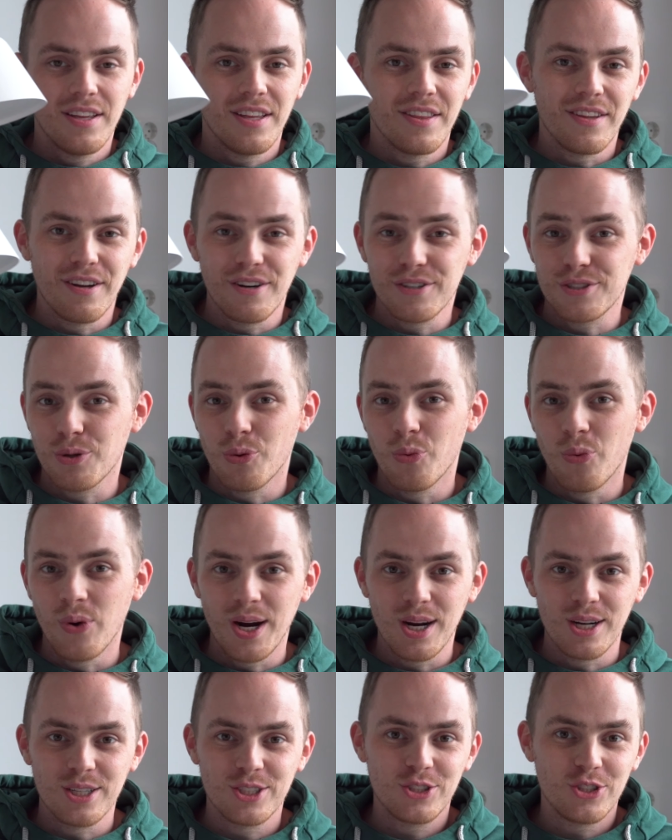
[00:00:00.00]
there's a
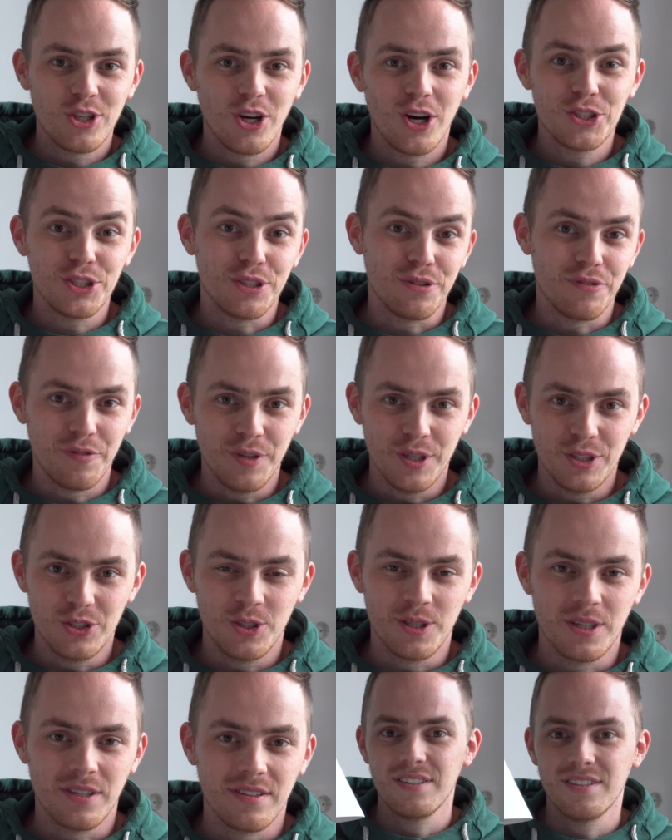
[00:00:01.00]
wireless charging
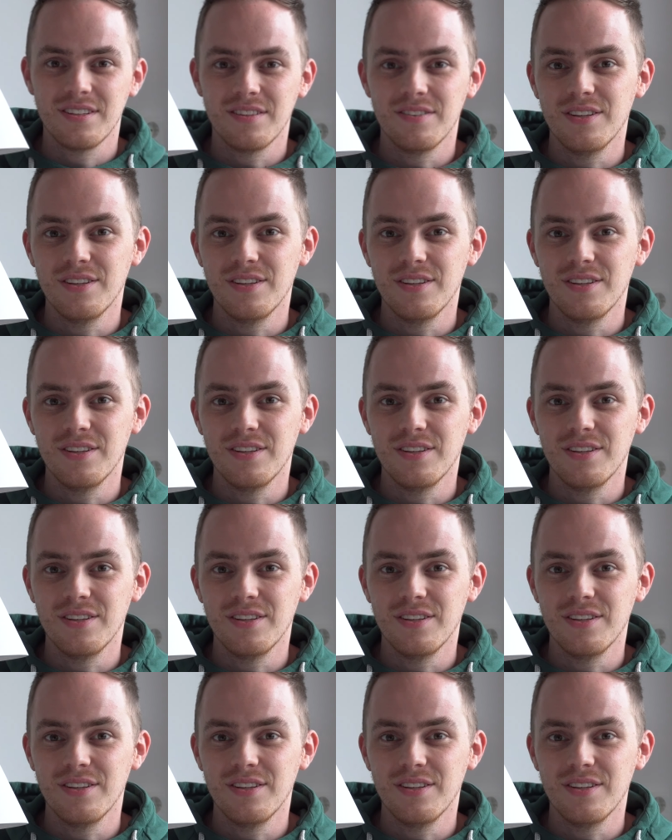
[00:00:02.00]
feature.